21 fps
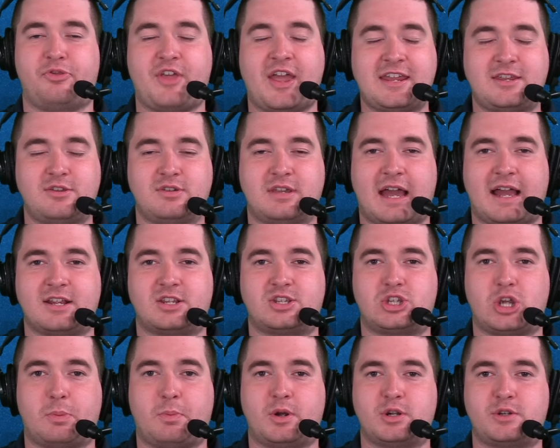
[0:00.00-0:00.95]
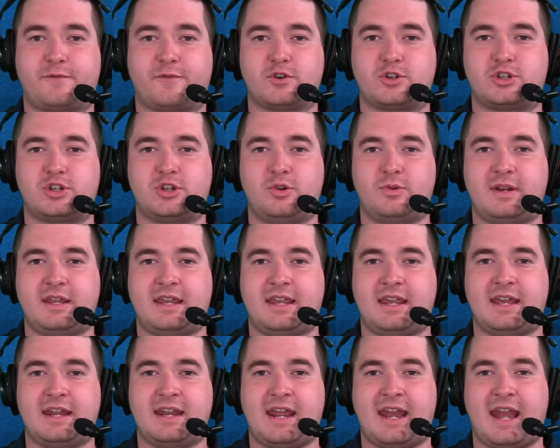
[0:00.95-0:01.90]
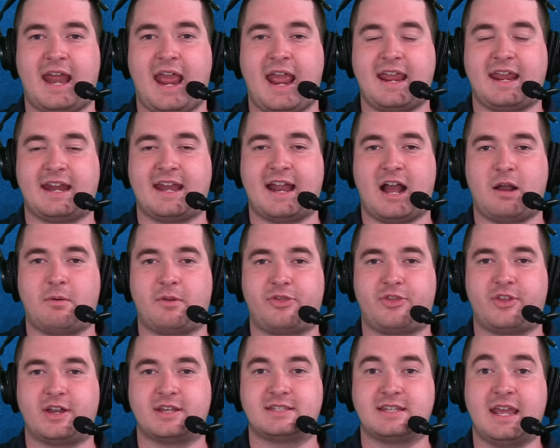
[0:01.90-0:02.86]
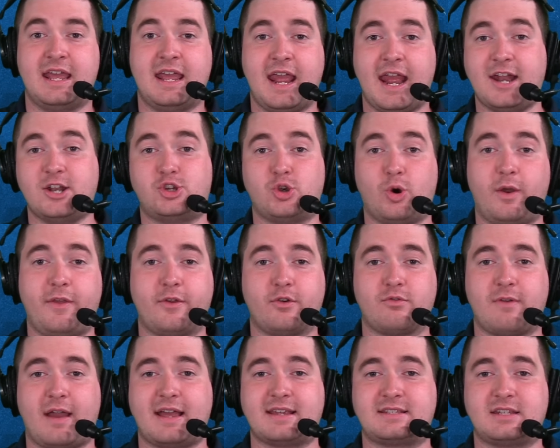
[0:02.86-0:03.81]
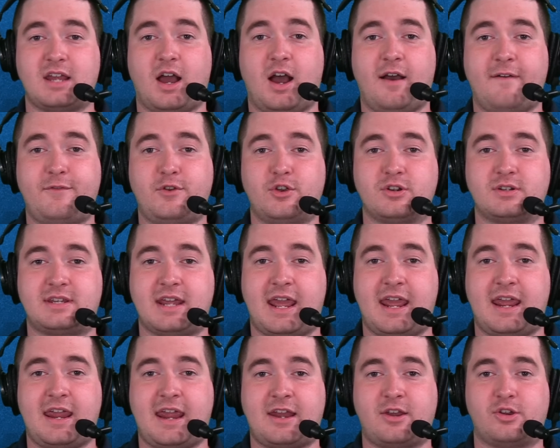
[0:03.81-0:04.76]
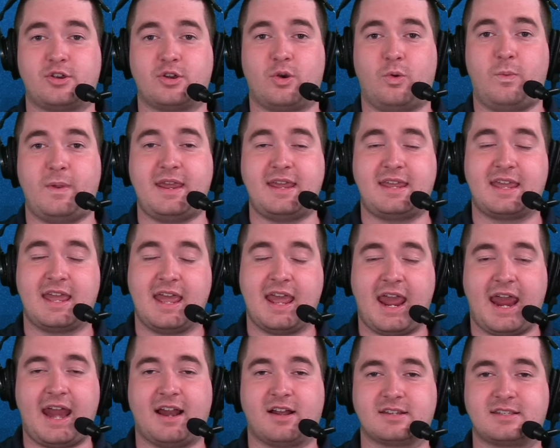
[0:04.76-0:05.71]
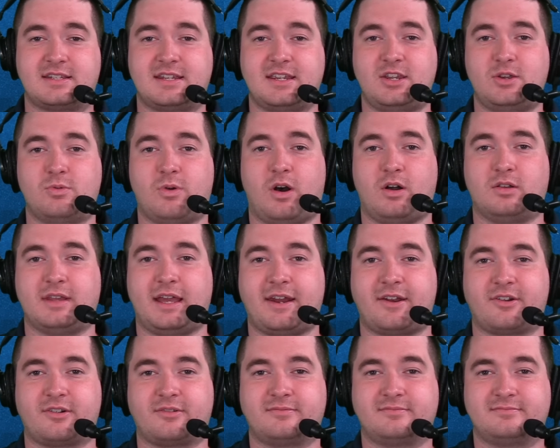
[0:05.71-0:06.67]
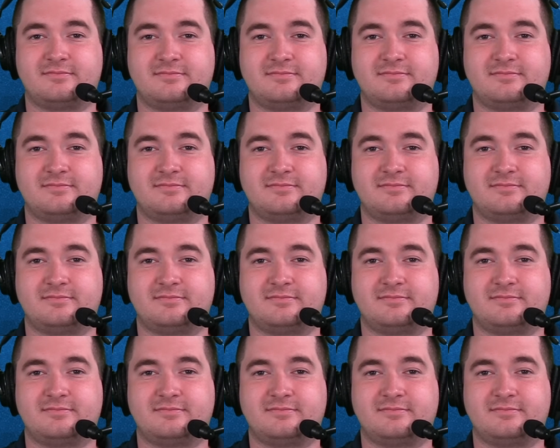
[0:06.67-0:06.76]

Thank you guys so much for tuning in and hanging out with us. Enjoy the rest of your day and your week, and I'll see you all later.